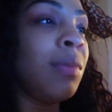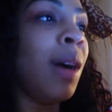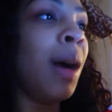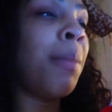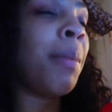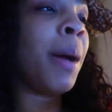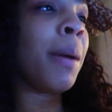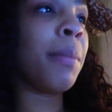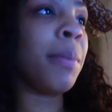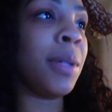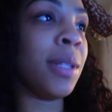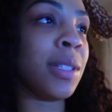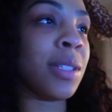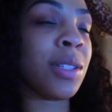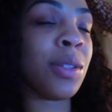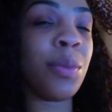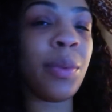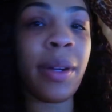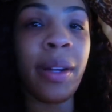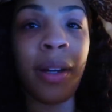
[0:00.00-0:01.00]
I might put it
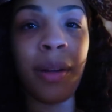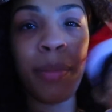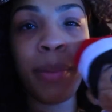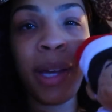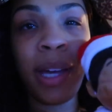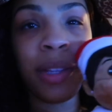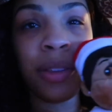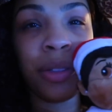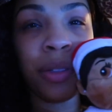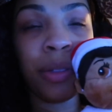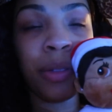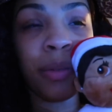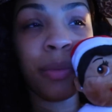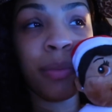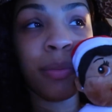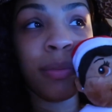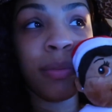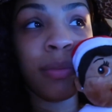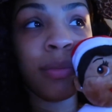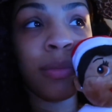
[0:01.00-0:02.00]
somewhere in her
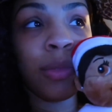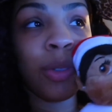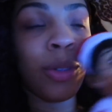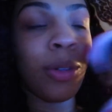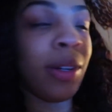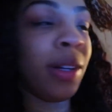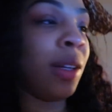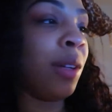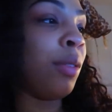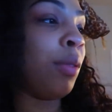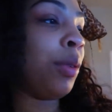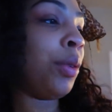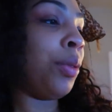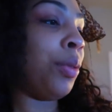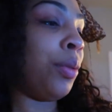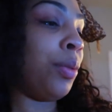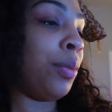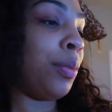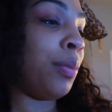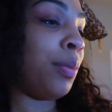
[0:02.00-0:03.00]
bathroom or in the
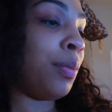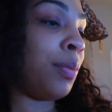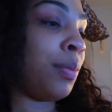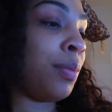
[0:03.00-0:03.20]
room.